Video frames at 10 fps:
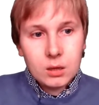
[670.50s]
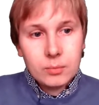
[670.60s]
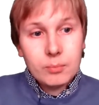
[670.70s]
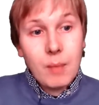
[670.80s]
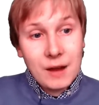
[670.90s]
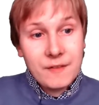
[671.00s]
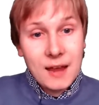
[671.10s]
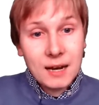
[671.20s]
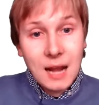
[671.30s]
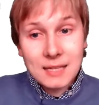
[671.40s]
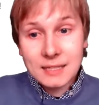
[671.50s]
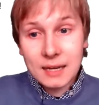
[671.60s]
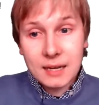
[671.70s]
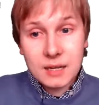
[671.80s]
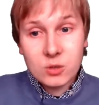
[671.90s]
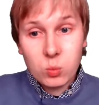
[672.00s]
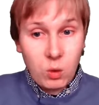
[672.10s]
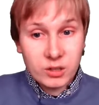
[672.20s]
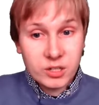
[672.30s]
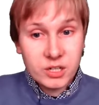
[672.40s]
MyFair Classic is
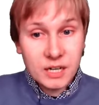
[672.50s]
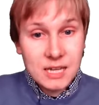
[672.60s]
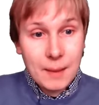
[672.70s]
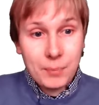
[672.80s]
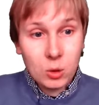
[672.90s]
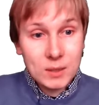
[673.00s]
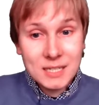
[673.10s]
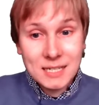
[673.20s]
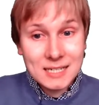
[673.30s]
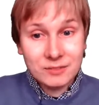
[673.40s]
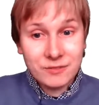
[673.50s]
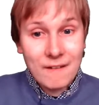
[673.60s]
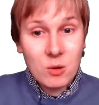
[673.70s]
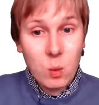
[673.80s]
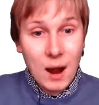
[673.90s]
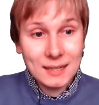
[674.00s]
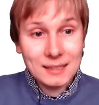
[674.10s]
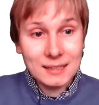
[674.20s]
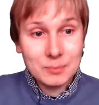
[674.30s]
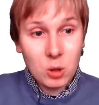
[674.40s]
one such example, which is still very
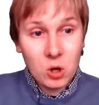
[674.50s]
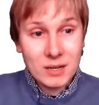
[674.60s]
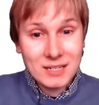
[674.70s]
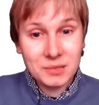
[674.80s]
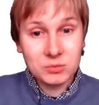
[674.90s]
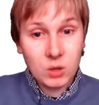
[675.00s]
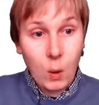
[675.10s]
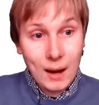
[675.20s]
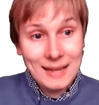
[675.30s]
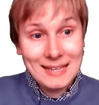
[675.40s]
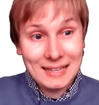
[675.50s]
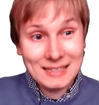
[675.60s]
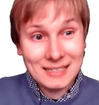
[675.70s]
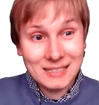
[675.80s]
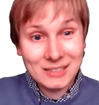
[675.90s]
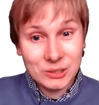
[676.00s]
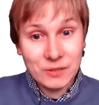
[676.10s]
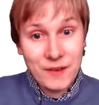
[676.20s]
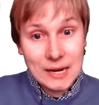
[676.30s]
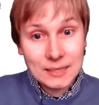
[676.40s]
widely deployed and quite easy to
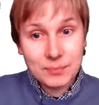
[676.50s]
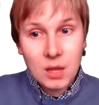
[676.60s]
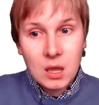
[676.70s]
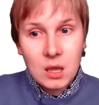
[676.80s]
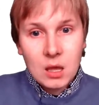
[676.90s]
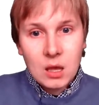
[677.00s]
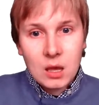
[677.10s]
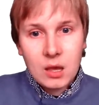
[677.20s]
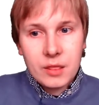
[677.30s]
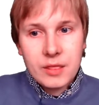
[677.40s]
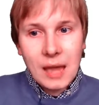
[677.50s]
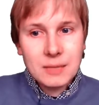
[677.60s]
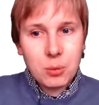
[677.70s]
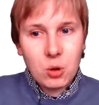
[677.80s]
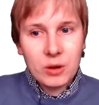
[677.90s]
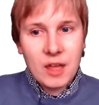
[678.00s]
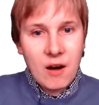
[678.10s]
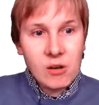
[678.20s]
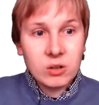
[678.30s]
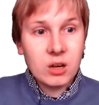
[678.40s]
defeat. They deployed
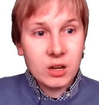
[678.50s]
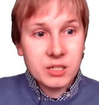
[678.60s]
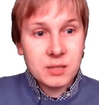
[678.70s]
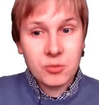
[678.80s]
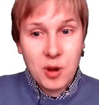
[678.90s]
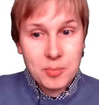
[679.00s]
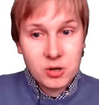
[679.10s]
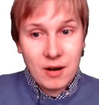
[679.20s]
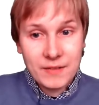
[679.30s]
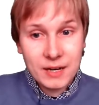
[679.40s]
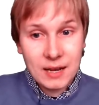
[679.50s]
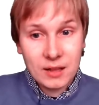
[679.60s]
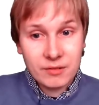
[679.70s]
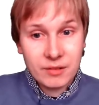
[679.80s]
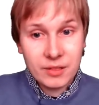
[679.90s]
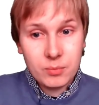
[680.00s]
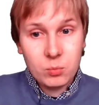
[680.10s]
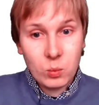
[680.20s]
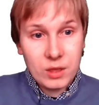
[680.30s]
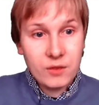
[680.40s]
their own custom cryptographic algorithm
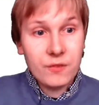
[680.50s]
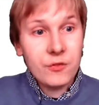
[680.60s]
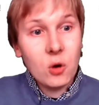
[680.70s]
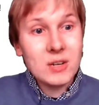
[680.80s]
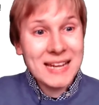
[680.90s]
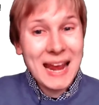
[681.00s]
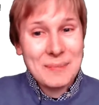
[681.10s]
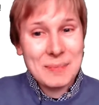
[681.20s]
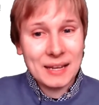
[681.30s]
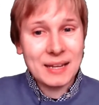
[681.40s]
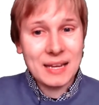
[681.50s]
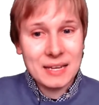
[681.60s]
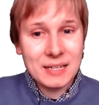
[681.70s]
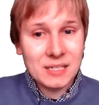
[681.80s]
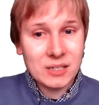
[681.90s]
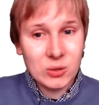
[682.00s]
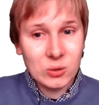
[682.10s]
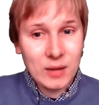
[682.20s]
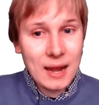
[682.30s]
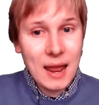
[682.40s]
with 48-bit keys
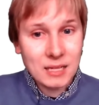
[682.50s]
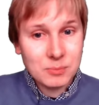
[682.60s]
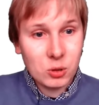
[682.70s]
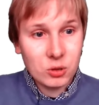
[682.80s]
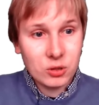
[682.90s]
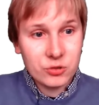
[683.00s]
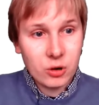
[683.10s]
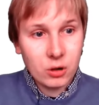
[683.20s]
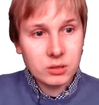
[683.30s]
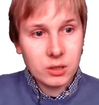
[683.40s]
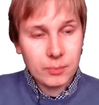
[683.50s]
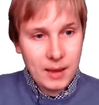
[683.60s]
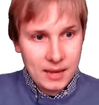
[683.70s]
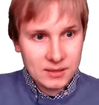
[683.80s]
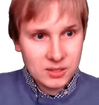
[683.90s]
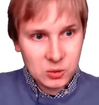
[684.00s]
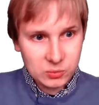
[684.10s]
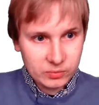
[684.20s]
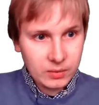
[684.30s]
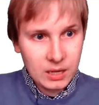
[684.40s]
to get export controls compared
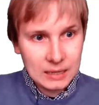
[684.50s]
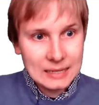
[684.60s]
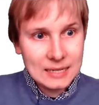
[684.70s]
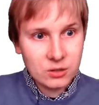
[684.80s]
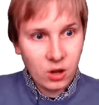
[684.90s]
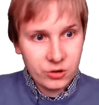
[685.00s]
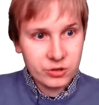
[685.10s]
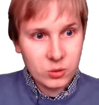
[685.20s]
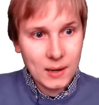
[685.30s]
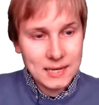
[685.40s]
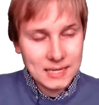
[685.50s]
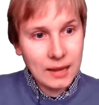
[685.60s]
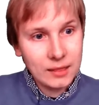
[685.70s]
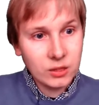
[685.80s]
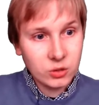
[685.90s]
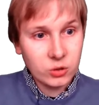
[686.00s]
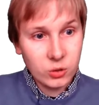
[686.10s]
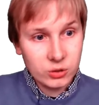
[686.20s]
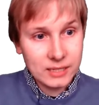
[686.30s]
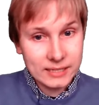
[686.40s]
to at least 128 that you'd
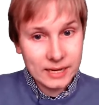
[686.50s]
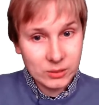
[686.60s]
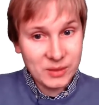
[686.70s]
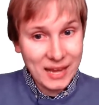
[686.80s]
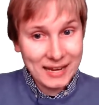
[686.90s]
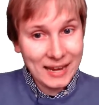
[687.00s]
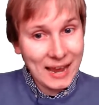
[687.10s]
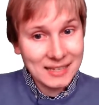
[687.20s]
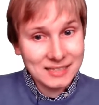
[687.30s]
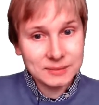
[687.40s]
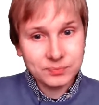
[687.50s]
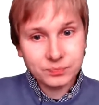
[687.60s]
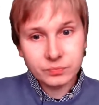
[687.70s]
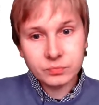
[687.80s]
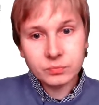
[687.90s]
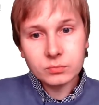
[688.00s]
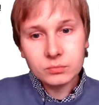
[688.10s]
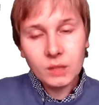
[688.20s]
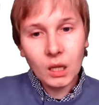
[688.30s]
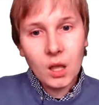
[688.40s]
use these days with AES.
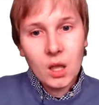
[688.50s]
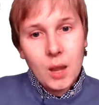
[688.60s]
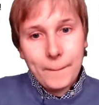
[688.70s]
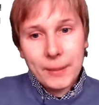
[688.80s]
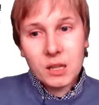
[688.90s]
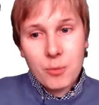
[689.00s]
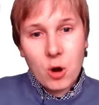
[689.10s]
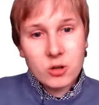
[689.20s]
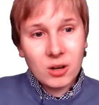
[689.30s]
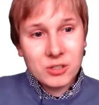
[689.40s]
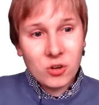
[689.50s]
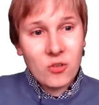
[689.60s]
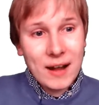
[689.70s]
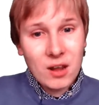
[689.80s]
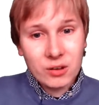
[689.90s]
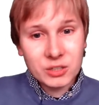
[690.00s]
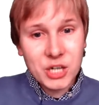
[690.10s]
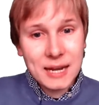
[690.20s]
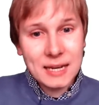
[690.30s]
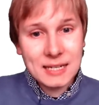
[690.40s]
Meaning the protocol is already on
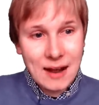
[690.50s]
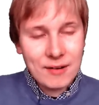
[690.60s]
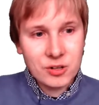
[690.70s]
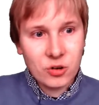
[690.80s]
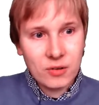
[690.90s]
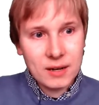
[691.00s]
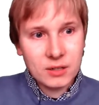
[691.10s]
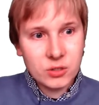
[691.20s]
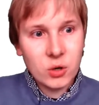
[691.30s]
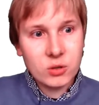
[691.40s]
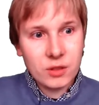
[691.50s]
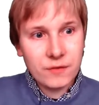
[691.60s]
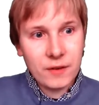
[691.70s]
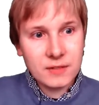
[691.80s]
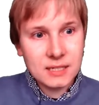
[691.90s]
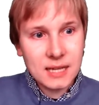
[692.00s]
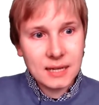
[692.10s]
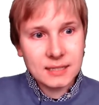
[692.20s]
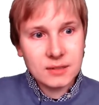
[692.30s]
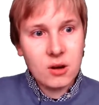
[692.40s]
shaky territory. 2 to the
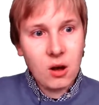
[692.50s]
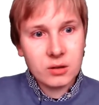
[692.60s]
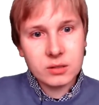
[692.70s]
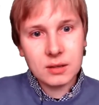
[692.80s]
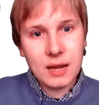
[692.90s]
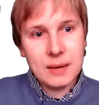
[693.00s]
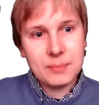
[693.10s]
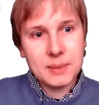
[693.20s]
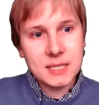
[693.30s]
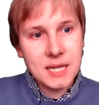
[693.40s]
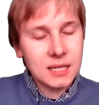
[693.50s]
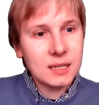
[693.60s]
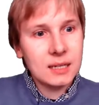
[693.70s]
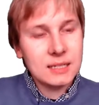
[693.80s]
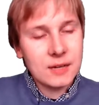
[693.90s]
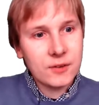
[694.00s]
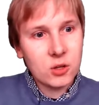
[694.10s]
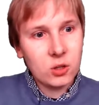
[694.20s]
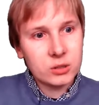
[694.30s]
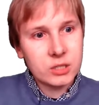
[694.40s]
56 is not a particularly
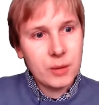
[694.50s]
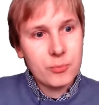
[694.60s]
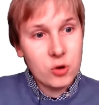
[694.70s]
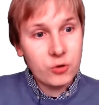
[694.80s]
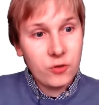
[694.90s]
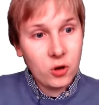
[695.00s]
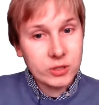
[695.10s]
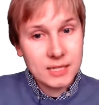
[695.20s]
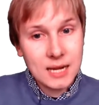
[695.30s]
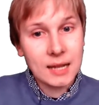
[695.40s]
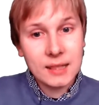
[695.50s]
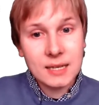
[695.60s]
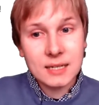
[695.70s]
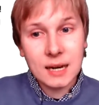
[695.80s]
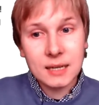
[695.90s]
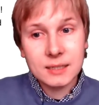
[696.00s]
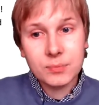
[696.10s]
difficult brute force attack these days.